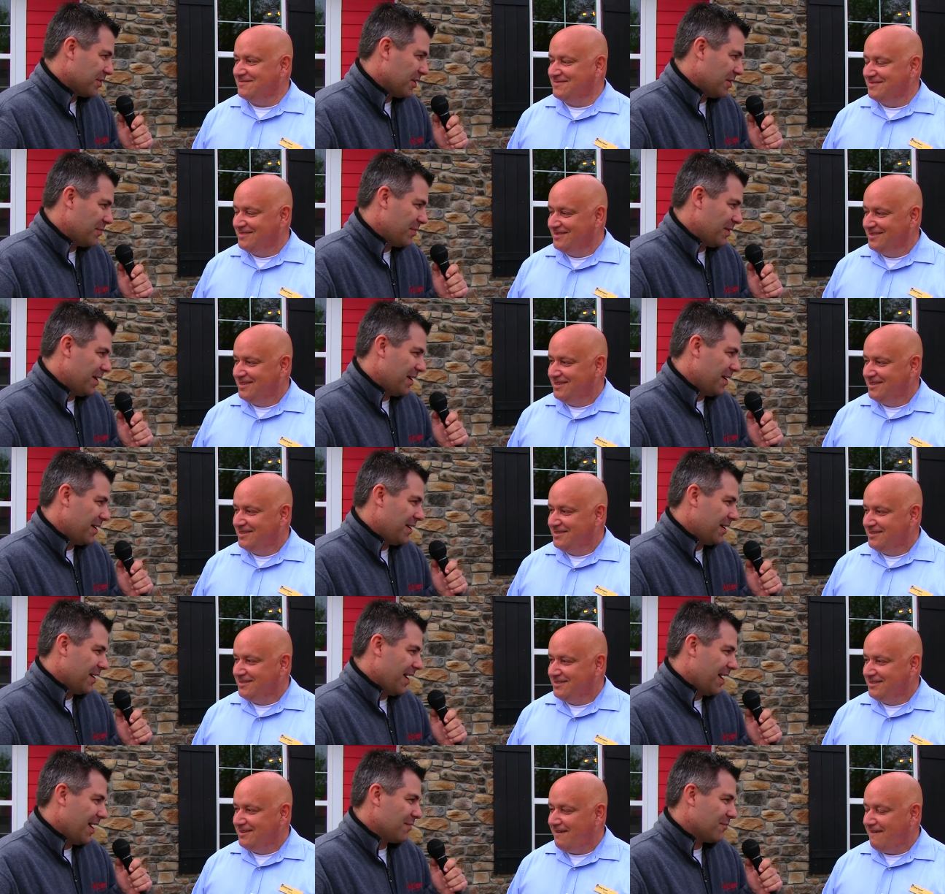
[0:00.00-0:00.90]
Speaker 1: going to be,
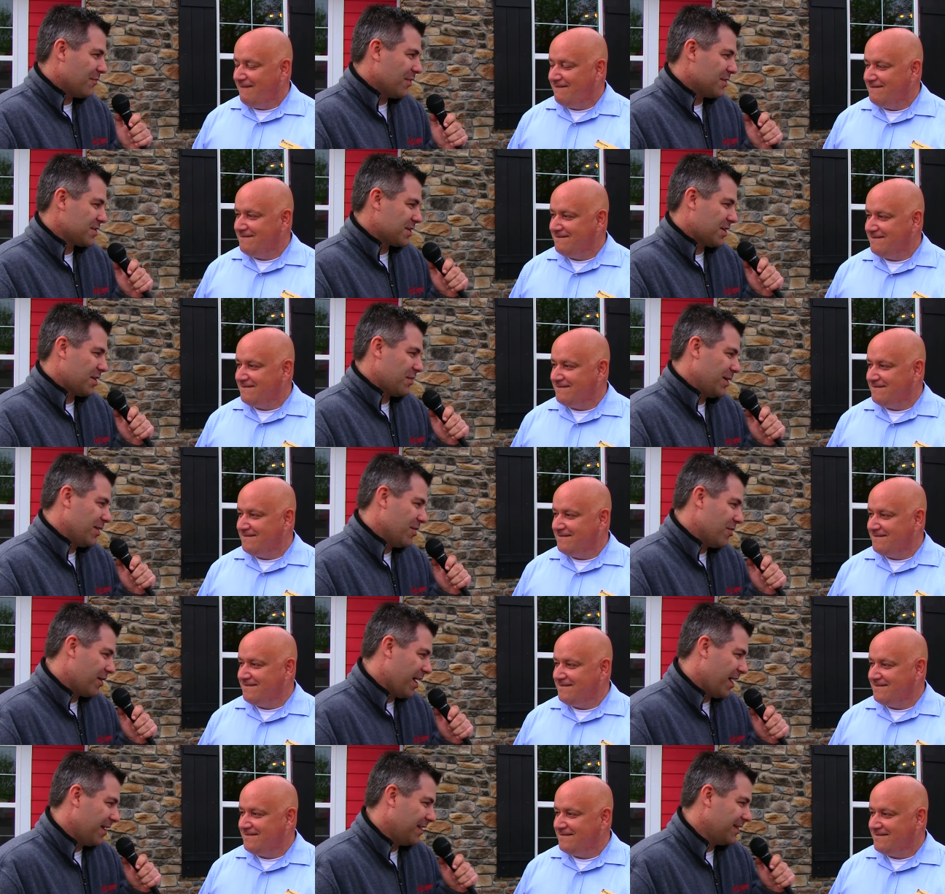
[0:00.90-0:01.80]
and where's it going to be
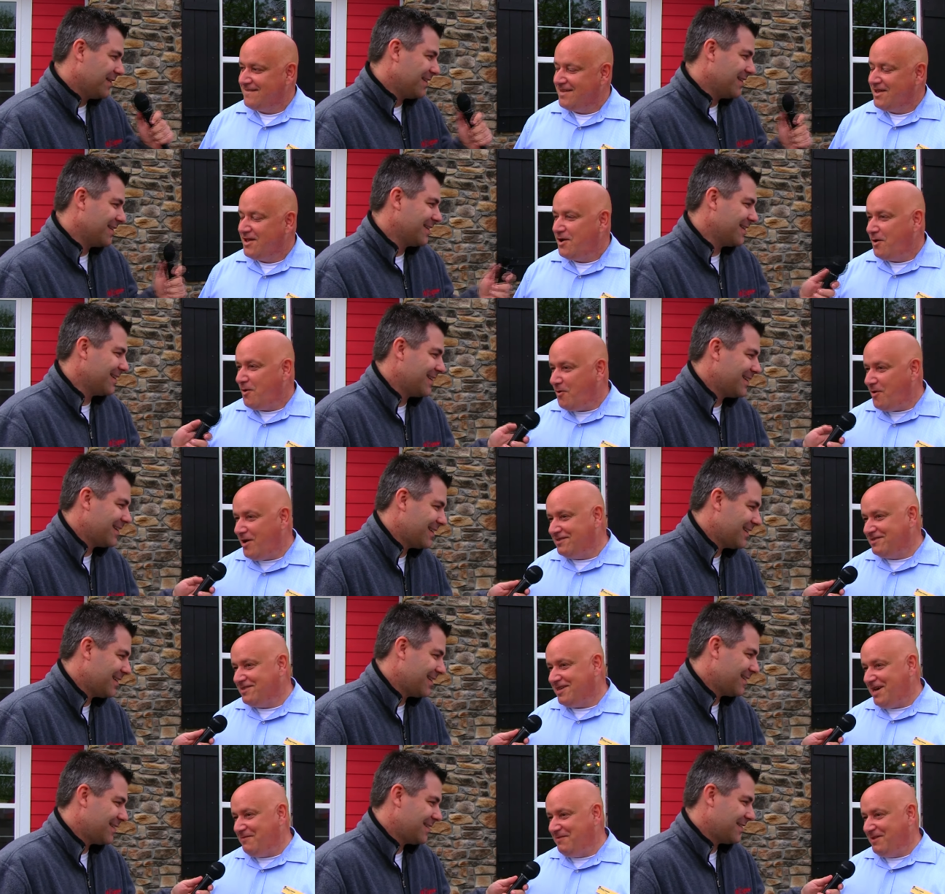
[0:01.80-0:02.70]
located?
Speaker 2: Well, that's
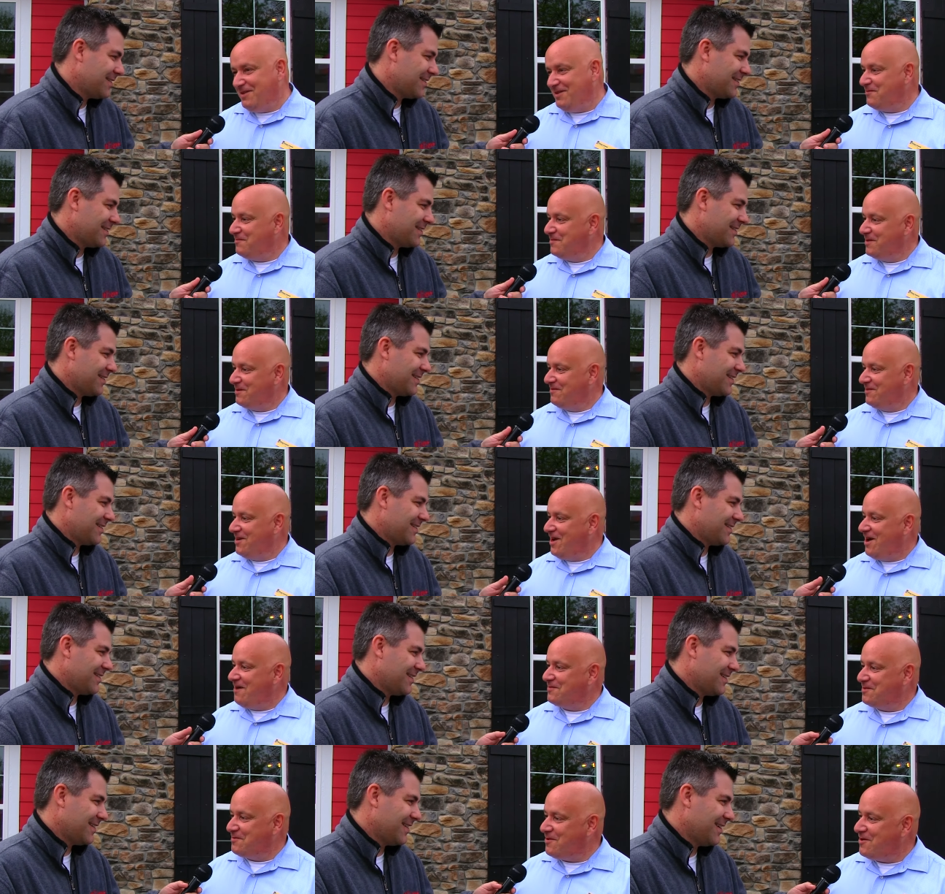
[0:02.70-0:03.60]
kind of a little bit of an
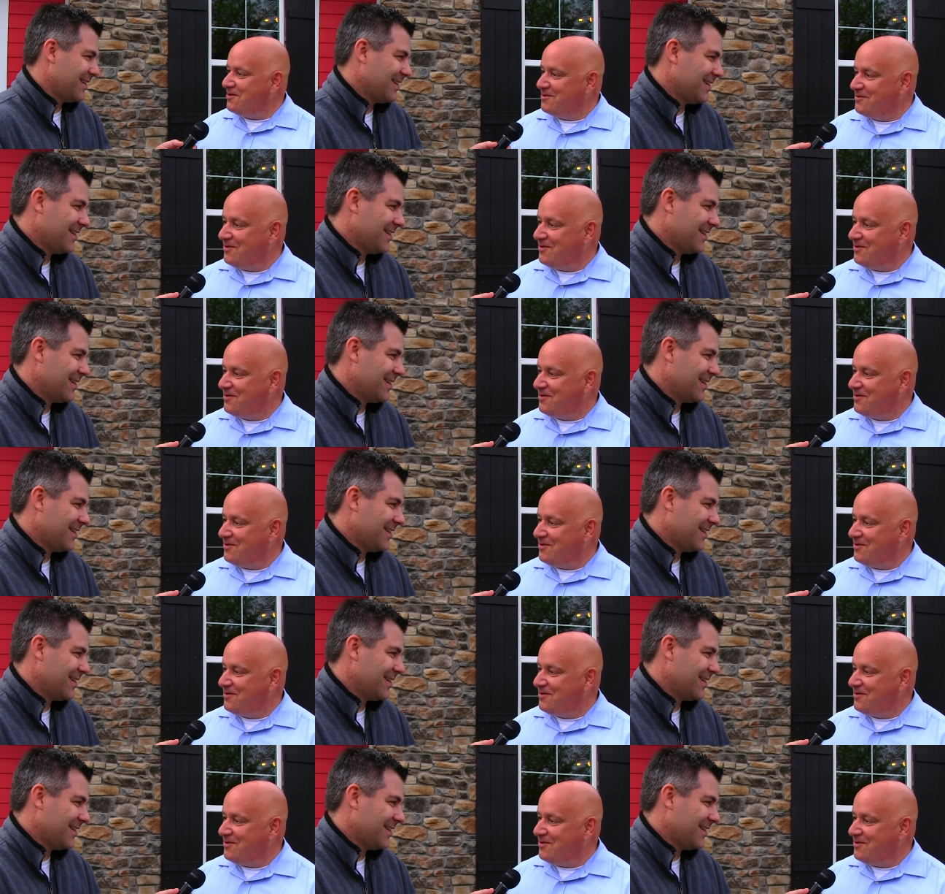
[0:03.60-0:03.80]
off-the-wall